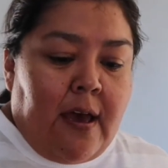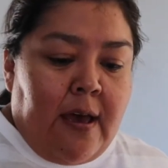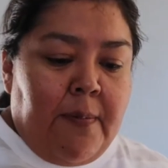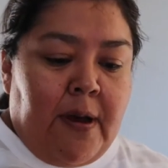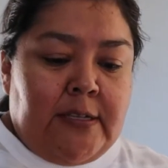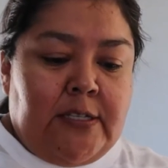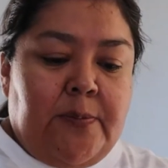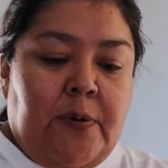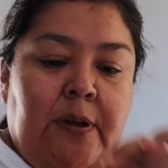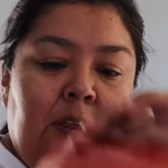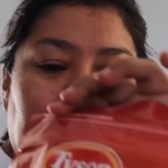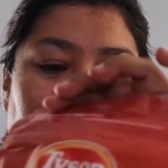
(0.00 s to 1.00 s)
I bought some
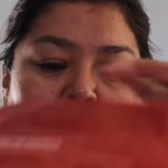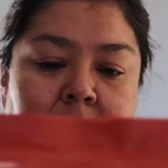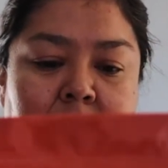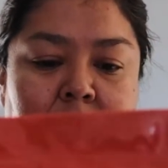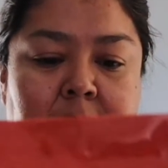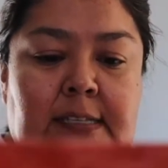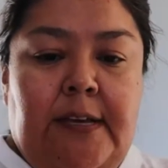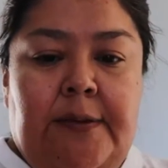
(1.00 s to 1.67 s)
more of these.